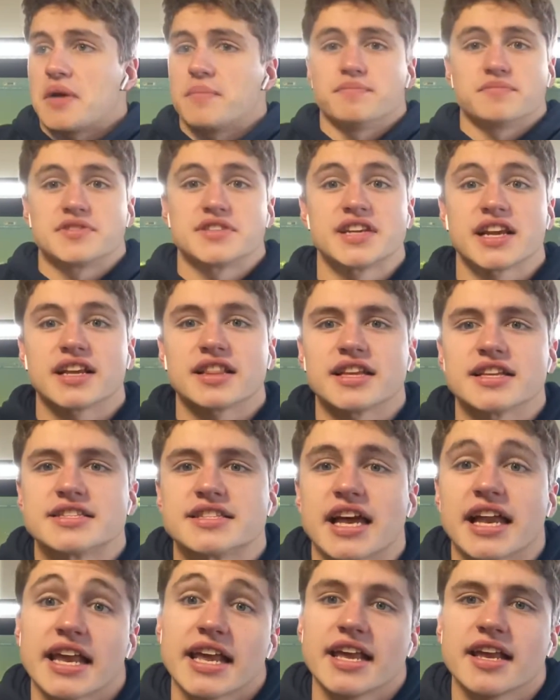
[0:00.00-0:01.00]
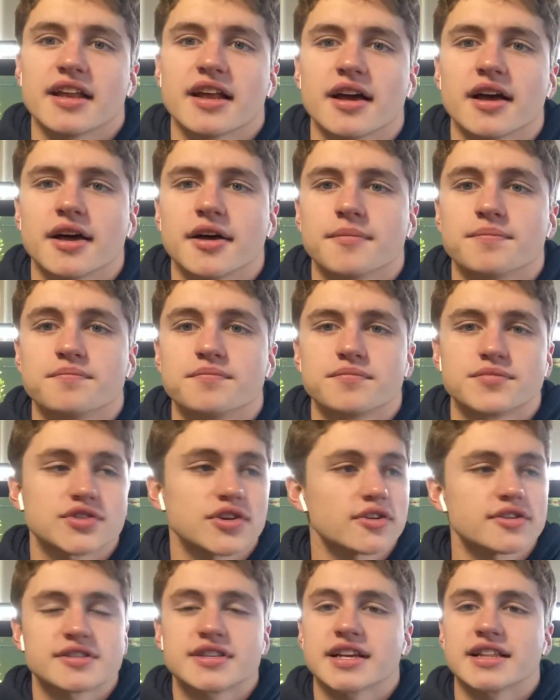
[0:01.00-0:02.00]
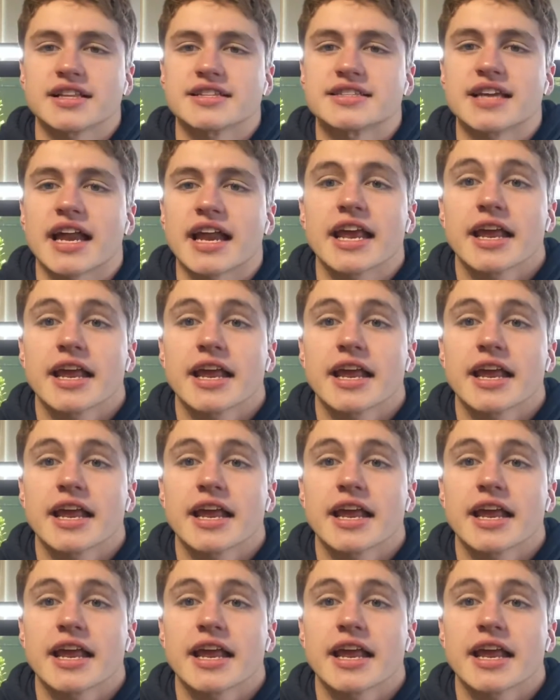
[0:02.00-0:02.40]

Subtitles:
cichlids that eat, certain cichlids that